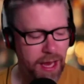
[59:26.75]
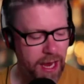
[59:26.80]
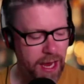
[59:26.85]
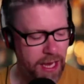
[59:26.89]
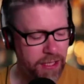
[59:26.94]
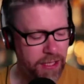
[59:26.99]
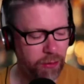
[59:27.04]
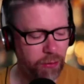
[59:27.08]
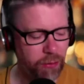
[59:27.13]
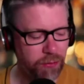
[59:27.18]

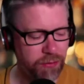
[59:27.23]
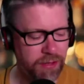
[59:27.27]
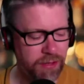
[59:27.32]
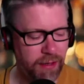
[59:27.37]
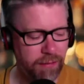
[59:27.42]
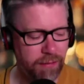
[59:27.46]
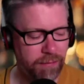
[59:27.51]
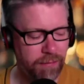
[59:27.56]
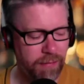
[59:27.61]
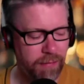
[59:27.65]
It's all
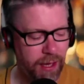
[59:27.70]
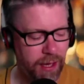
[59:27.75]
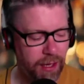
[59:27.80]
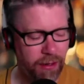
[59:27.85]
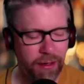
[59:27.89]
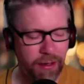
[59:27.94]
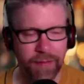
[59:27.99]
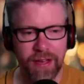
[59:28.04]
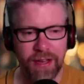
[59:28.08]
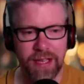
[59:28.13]
done. A
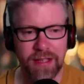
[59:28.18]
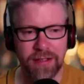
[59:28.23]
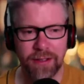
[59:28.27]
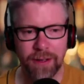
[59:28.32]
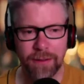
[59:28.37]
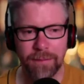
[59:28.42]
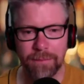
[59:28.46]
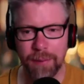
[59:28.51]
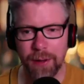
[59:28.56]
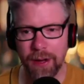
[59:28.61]
lot of it is
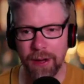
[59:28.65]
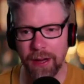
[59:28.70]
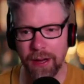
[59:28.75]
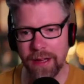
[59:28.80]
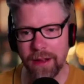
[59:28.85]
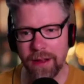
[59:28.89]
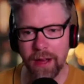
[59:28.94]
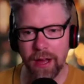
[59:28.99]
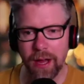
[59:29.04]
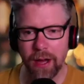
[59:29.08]
done
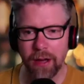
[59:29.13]
by,